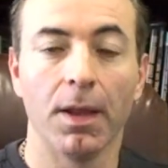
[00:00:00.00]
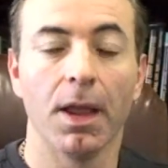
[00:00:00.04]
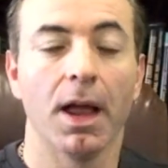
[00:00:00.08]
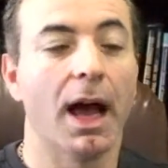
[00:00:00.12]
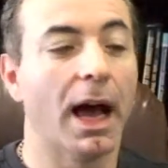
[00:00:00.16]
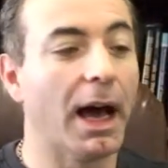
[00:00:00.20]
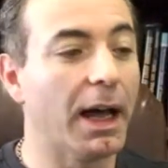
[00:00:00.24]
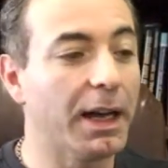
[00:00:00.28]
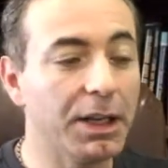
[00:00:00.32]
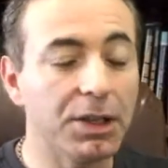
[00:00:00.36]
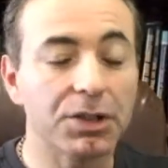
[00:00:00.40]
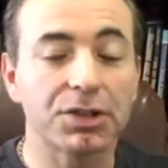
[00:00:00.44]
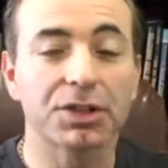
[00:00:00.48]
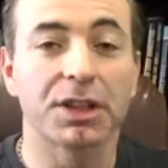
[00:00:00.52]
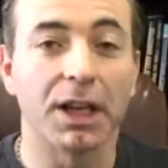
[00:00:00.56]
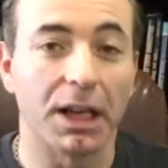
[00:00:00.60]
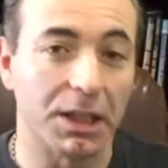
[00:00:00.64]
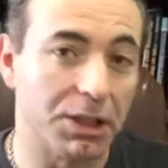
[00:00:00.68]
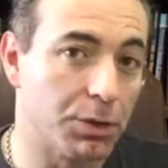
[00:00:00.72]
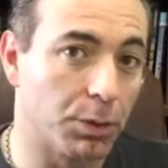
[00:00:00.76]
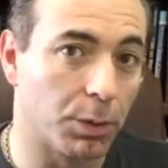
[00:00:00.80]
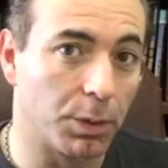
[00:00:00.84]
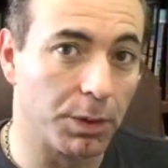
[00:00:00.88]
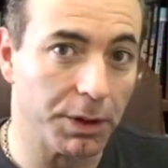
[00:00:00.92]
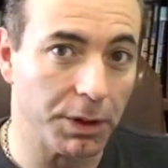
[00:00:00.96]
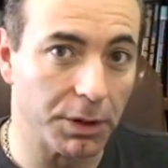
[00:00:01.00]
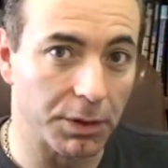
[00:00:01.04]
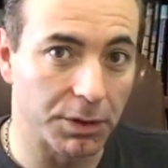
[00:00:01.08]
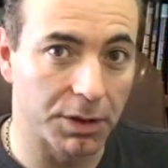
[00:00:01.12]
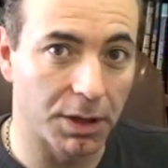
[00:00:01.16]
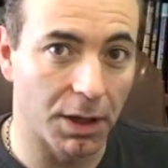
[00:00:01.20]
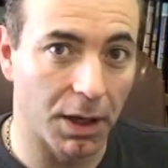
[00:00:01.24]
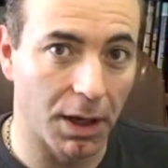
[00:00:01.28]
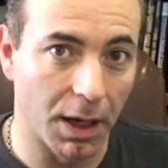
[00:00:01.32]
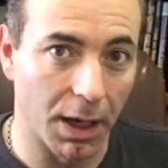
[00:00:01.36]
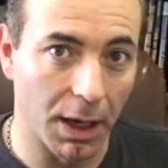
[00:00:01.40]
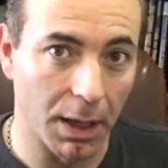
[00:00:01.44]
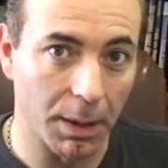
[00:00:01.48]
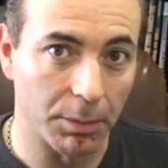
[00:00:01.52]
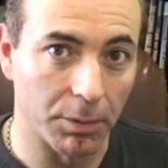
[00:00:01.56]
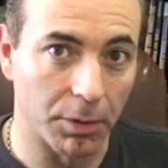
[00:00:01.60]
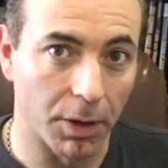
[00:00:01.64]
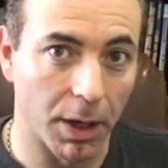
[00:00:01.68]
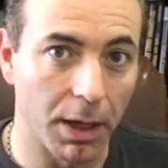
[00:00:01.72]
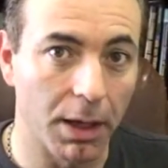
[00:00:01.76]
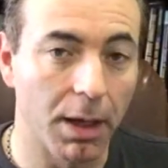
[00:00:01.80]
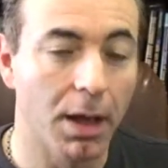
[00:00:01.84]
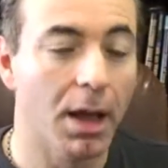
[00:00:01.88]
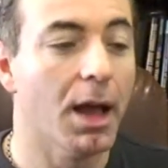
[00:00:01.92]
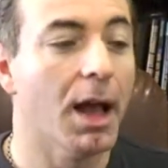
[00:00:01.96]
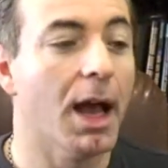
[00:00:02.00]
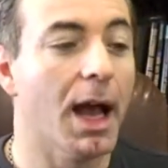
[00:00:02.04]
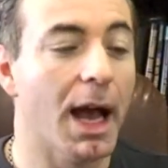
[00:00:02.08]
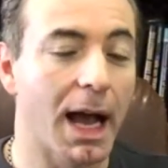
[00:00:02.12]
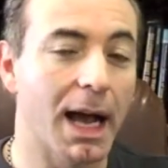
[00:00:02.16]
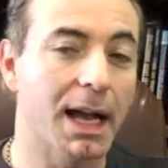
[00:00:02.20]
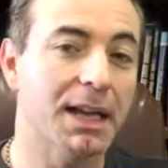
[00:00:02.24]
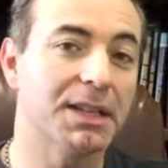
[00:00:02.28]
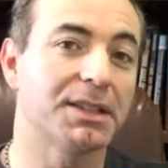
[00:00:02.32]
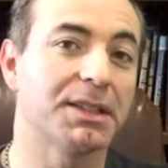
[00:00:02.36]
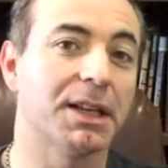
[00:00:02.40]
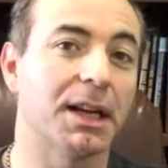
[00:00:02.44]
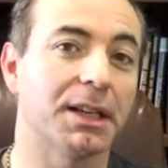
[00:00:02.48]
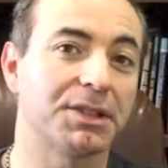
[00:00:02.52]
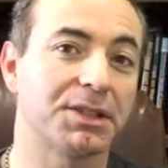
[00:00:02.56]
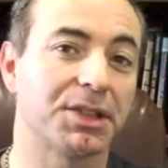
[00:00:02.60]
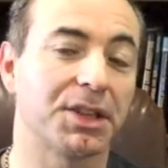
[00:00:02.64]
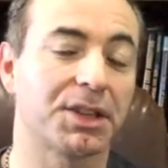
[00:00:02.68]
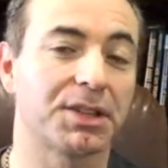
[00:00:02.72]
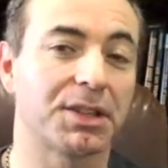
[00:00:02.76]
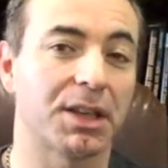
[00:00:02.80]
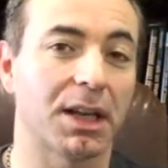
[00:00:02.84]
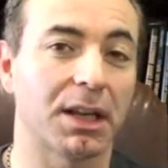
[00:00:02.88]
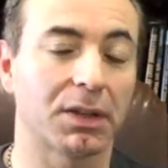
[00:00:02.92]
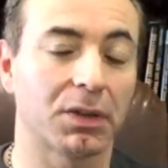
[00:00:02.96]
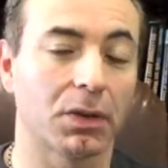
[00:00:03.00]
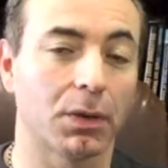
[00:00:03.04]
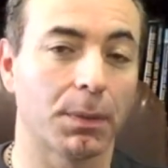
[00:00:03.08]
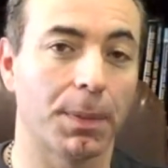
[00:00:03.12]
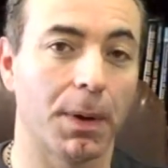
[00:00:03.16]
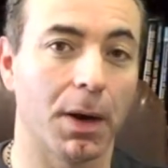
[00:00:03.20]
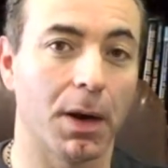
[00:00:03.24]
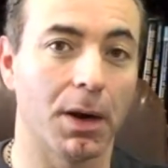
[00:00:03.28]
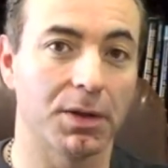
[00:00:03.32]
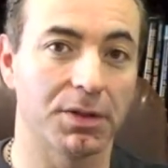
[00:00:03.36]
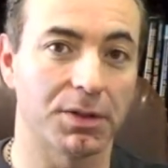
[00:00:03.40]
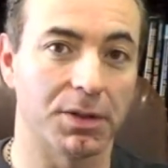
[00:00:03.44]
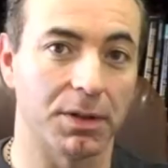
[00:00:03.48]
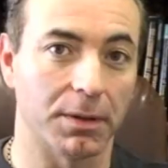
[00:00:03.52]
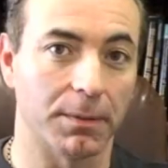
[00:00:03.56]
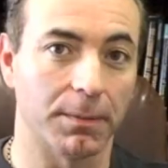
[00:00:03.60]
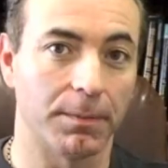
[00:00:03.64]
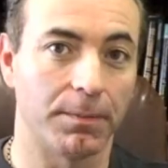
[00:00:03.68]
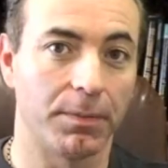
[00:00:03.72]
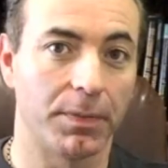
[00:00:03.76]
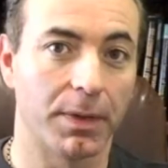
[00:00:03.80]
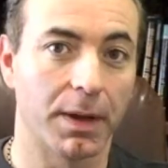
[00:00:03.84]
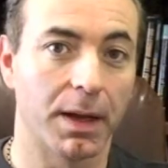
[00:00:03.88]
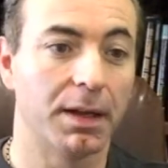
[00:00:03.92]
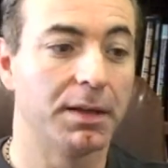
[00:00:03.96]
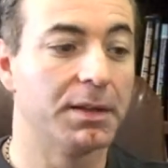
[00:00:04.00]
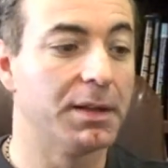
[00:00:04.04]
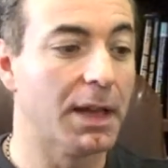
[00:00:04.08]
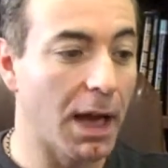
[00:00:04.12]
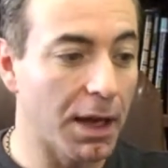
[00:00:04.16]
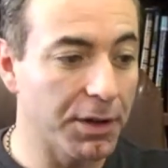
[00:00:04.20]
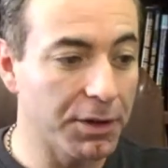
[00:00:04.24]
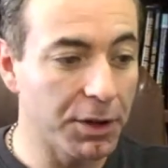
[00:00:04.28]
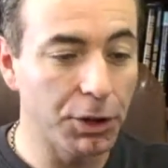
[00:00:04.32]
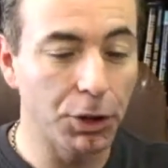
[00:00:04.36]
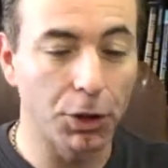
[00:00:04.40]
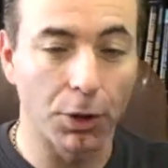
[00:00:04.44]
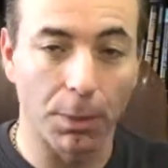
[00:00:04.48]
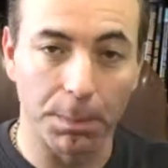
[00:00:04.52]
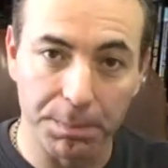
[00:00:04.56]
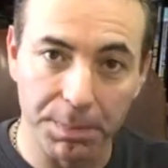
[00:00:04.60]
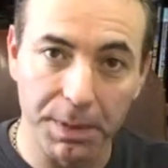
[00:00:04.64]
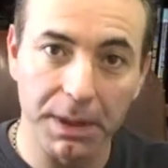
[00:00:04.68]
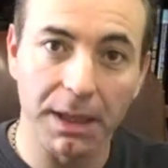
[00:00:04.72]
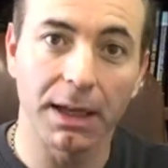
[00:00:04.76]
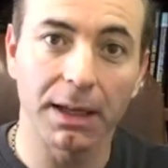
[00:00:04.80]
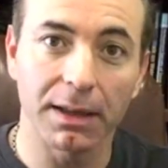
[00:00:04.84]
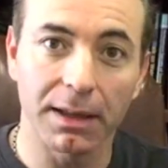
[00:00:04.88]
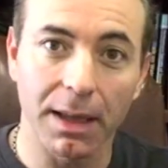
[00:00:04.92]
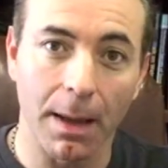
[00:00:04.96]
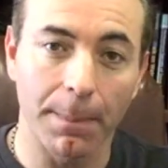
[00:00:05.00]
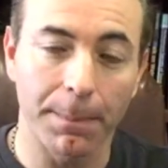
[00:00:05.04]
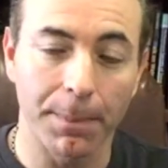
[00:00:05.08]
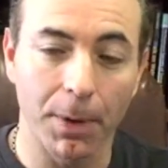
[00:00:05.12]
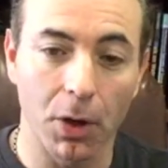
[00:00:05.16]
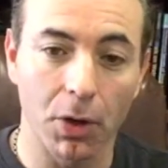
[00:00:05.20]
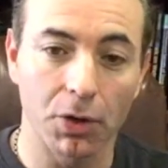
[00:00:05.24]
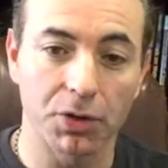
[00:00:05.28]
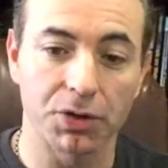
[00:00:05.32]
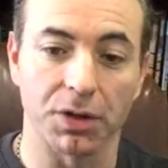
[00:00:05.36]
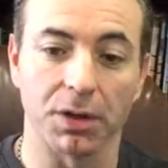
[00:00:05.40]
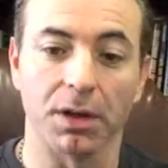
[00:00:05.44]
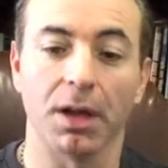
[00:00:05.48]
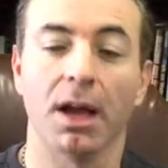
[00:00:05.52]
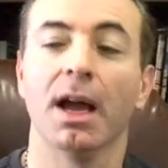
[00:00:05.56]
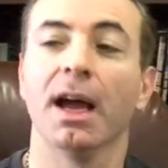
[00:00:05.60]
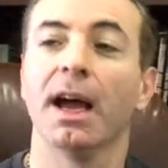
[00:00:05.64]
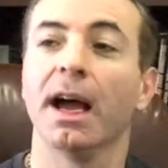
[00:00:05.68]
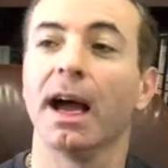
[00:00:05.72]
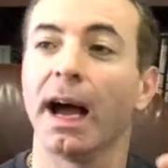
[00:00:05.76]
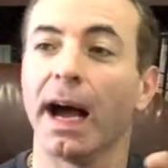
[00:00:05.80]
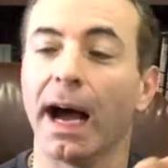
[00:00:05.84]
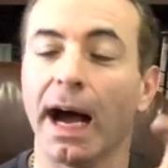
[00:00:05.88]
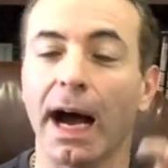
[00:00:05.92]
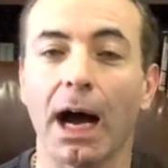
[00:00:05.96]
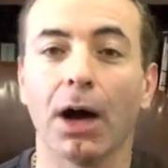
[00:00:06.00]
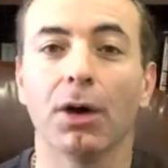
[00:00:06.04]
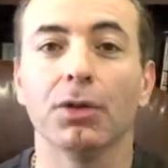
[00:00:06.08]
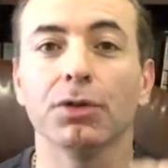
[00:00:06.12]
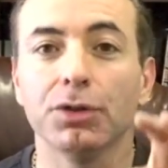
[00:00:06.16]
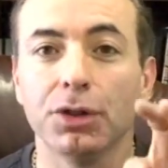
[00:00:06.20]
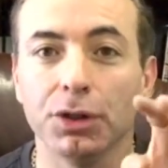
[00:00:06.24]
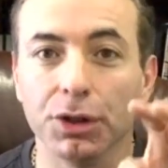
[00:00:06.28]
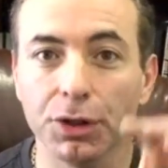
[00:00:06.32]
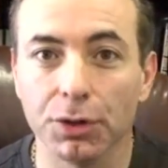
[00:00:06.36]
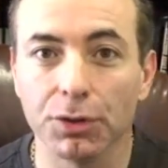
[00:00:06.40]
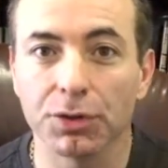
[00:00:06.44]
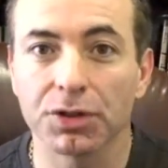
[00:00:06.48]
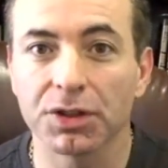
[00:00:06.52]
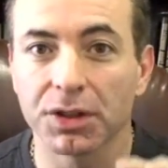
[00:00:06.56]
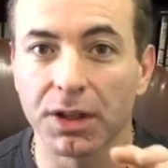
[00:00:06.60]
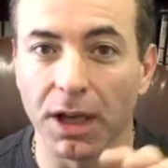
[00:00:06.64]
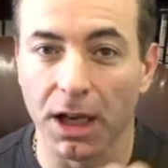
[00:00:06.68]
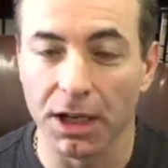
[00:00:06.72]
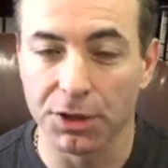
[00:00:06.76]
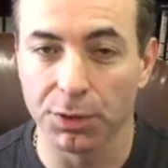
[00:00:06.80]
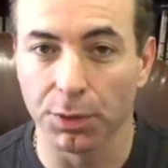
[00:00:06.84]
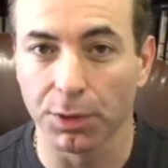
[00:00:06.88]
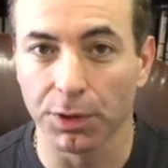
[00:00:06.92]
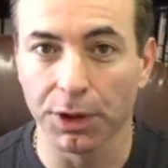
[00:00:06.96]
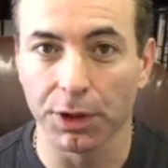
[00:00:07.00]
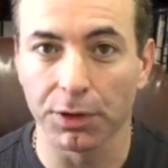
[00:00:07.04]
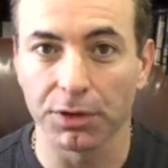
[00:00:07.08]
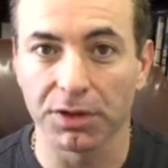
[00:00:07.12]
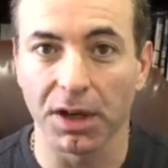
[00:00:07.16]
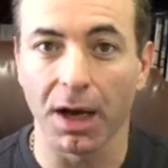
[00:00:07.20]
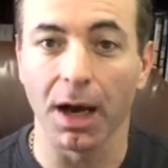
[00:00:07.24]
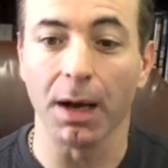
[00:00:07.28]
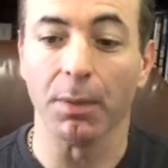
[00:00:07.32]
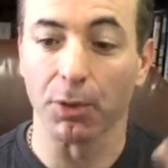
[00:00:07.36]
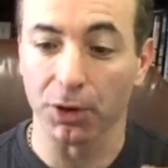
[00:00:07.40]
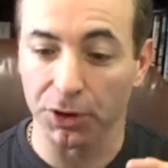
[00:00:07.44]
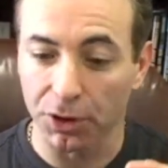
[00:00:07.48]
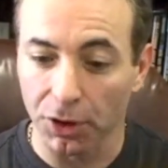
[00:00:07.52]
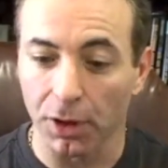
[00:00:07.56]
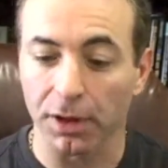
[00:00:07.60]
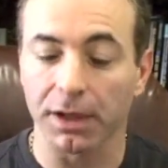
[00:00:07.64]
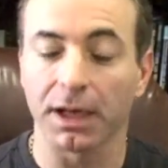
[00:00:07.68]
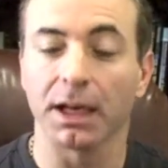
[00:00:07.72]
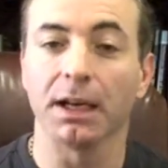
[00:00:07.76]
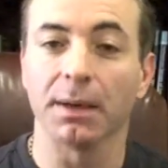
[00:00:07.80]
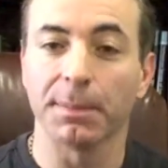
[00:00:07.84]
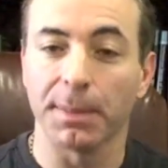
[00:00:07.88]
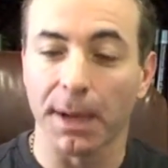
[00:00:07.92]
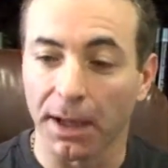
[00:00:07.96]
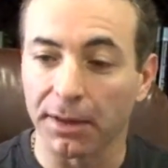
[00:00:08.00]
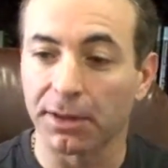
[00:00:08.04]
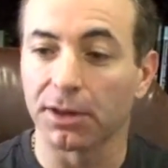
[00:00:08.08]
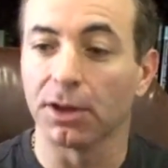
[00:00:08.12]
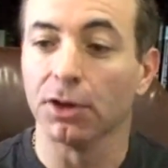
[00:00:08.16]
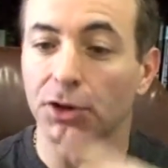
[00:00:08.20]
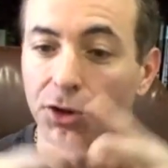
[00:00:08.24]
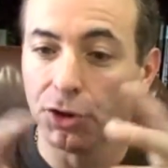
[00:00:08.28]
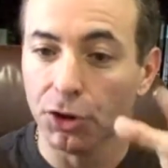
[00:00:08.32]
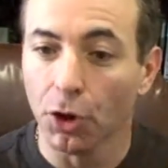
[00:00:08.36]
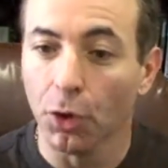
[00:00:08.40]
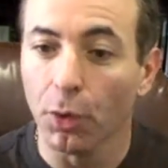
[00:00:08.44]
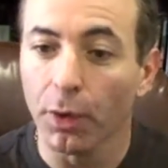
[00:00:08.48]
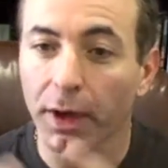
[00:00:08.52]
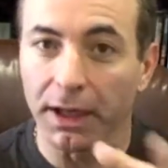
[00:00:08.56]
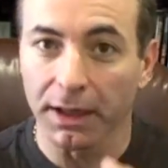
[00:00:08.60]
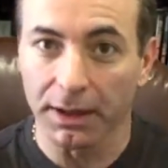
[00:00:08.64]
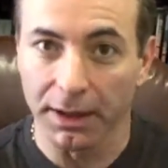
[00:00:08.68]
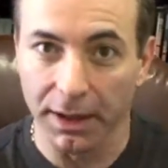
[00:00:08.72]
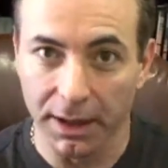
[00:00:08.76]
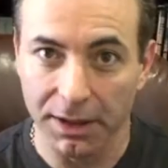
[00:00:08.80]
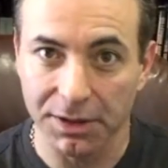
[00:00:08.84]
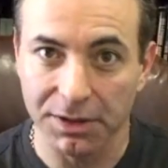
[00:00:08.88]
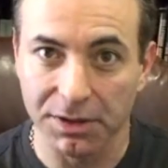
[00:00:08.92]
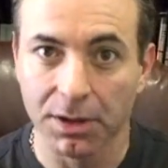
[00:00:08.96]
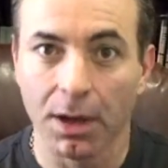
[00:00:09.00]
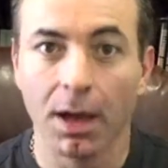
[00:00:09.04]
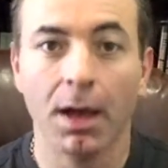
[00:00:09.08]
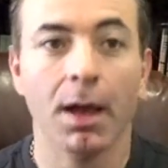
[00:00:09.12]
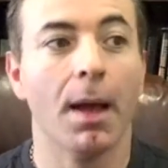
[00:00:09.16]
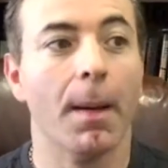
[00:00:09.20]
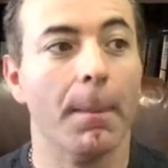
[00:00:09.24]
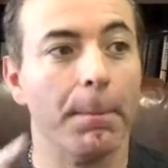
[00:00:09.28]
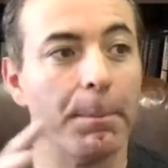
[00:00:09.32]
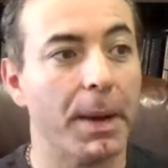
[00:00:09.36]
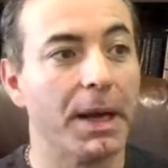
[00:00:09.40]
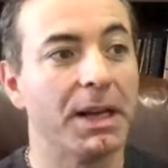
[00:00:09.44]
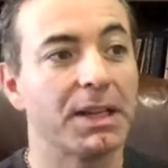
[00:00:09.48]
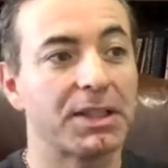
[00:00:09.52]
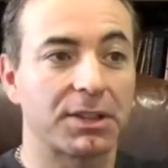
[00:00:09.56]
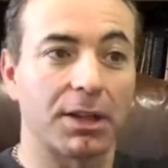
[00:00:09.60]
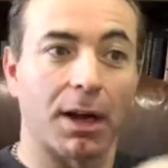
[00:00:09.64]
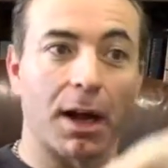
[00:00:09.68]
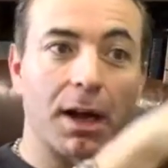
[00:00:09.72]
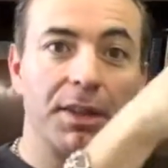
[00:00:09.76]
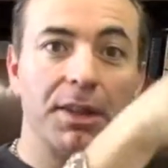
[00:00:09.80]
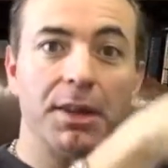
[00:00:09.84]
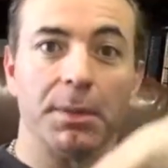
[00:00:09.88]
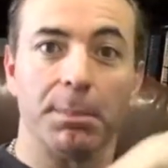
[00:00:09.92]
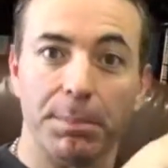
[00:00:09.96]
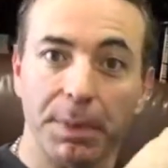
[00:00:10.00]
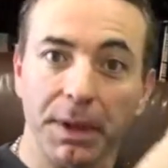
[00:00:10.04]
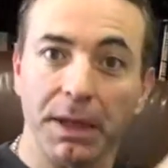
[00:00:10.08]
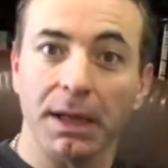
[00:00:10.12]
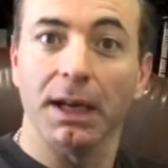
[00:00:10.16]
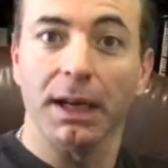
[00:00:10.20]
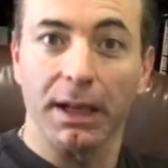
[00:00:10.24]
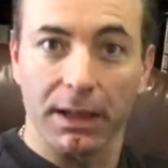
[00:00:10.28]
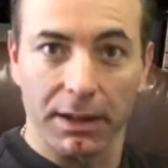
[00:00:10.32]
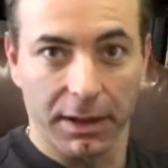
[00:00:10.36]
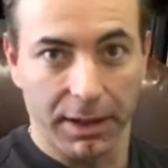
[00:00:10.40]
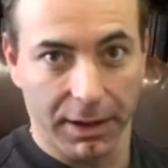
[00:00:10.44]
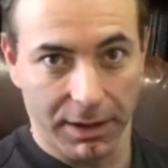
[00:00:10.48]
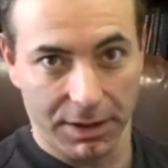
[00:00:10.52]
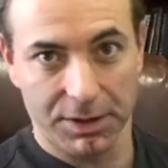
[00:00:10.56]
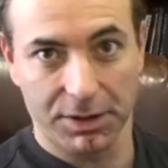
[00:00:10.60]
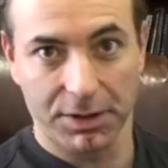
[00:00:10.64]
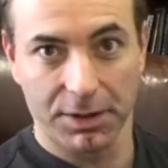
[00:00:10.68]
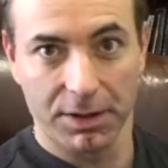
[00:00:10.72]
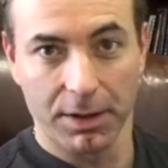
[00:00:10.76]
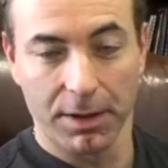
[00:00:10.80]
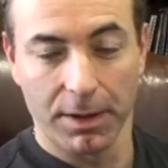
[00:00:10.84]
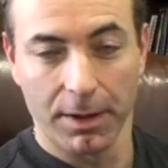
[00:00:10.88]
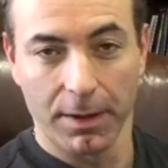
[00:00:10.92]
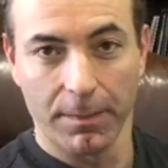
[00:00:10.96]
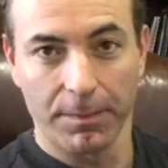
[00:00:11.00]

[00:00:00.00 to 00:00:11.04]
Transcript: How do you schedule your time, right? As that successful person, now that you're being that person, how do you schedule your time? We're talking about the doingness based on the beingness.